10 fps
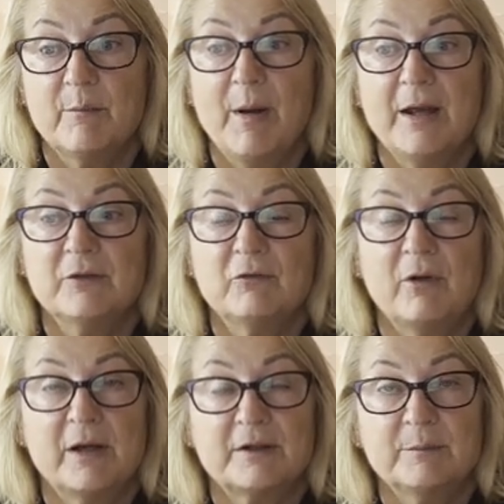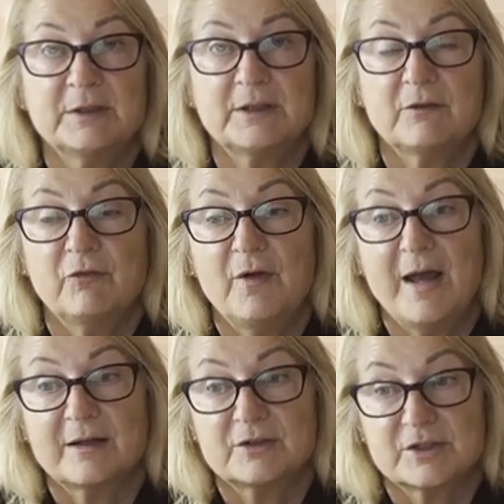by environmental
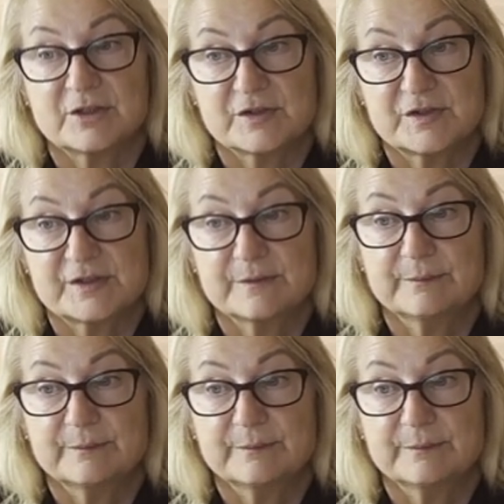factors.